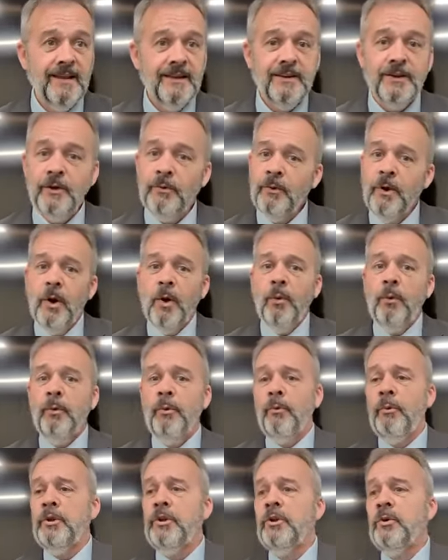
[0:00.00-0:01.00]
You know,
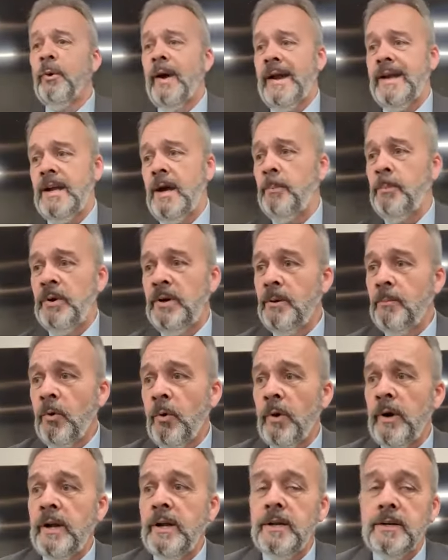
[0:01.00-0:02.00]
when you wake up in the
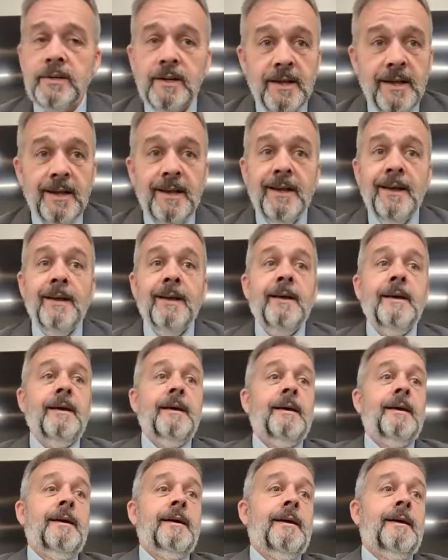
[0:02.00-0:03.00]
morning and
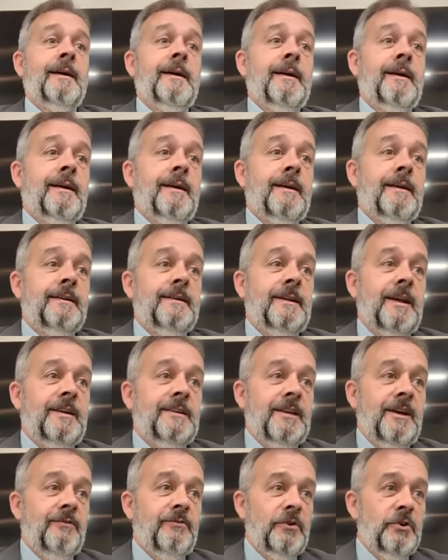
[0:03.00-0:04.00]

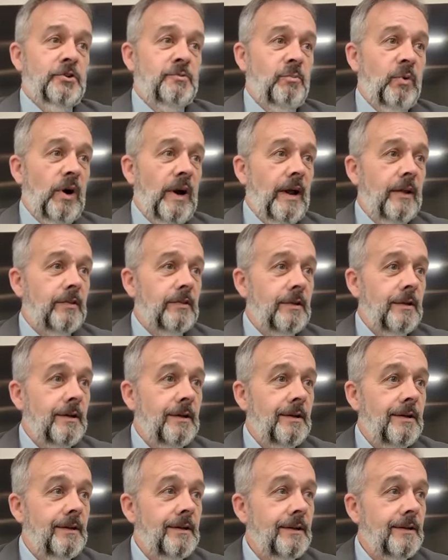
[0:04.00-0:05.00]
take that first breath,
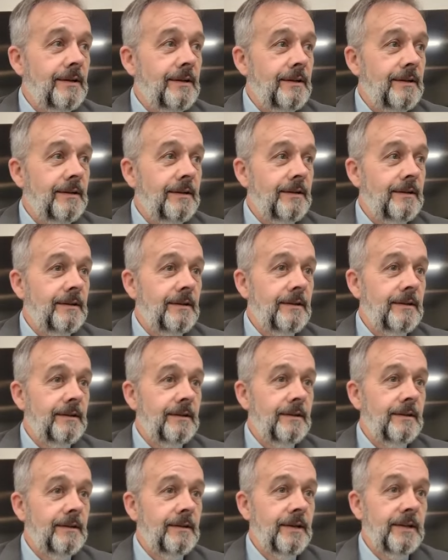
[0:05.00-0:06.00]

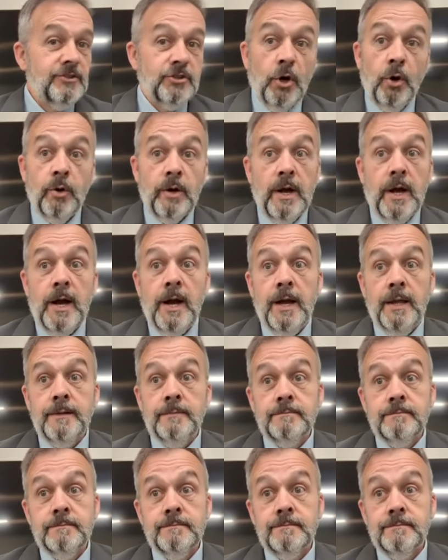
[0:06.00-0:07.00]
that's all God.